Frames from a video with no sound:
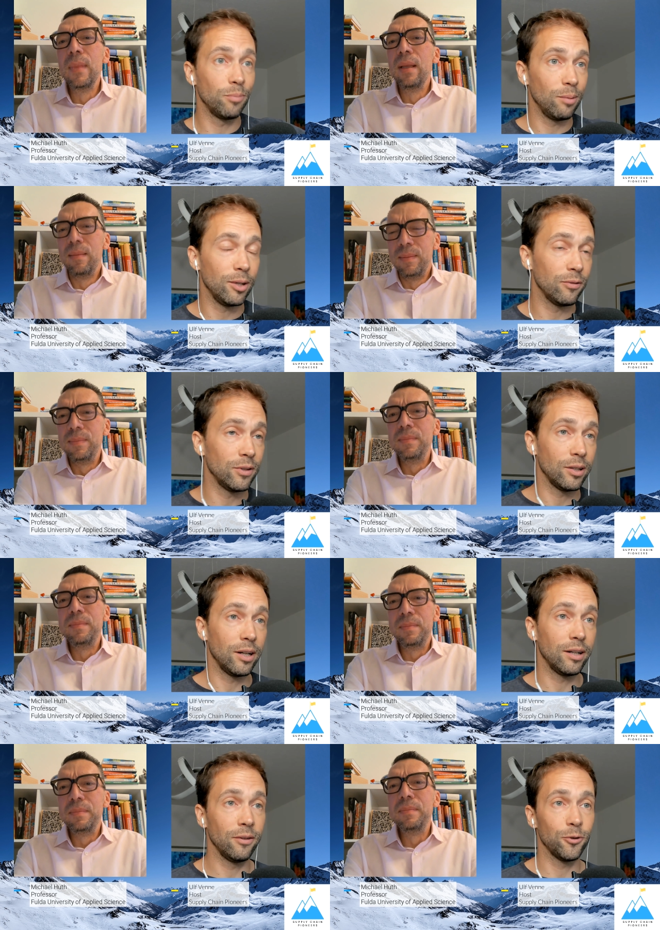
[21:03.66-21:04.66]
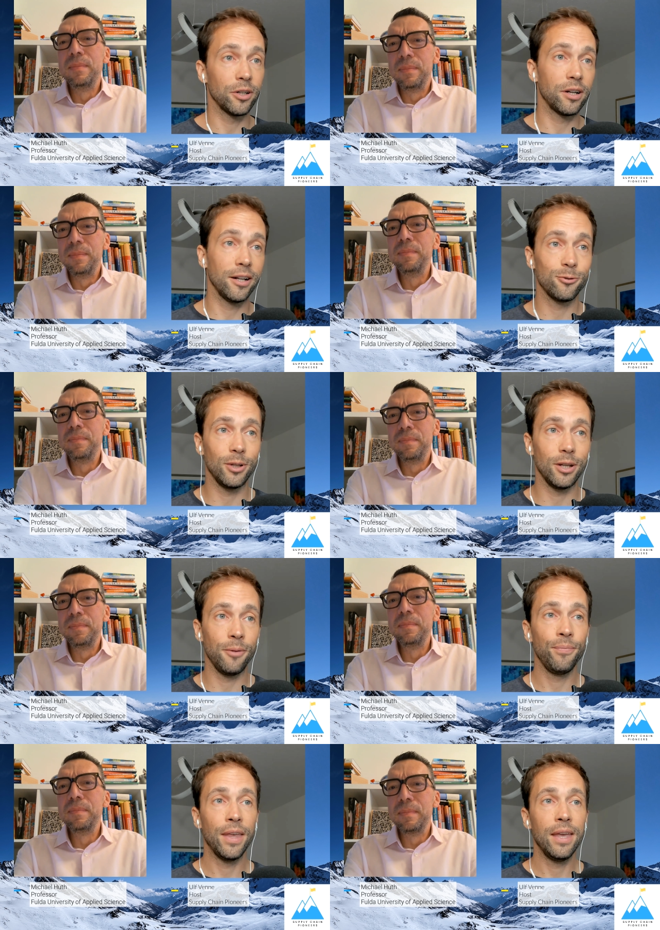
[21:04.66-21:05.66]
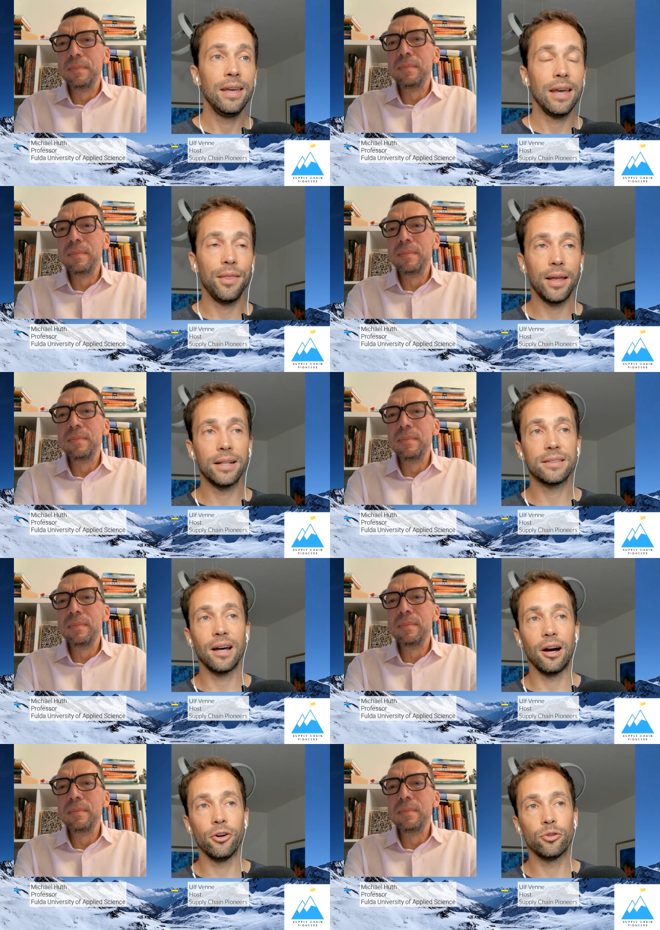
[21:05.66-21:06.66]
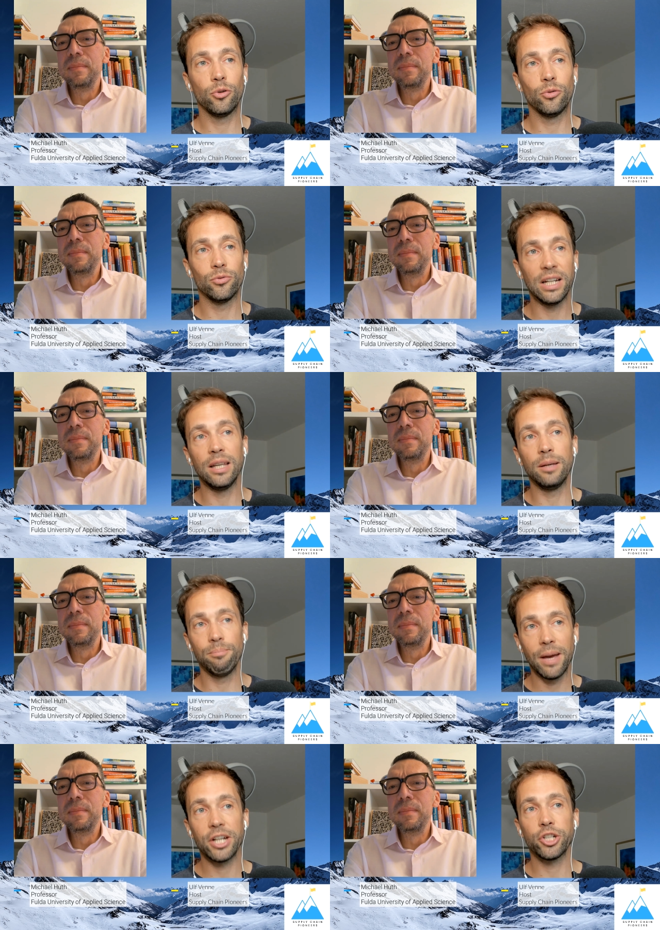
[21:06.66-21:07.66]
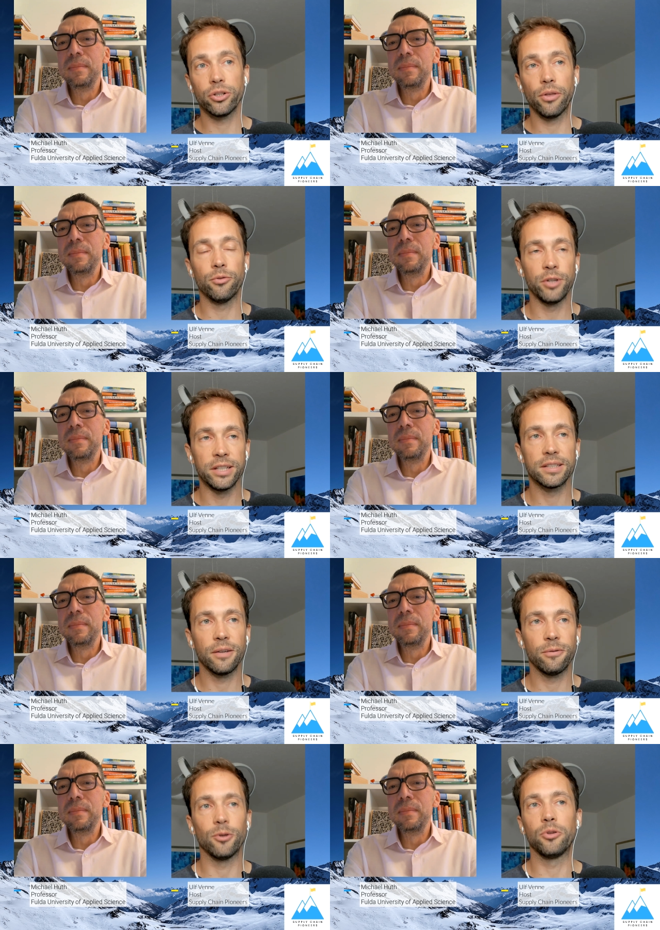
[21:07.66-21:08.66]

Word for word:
Speaker 1: maybe even in a different country and then it's hard to really measure the risk if you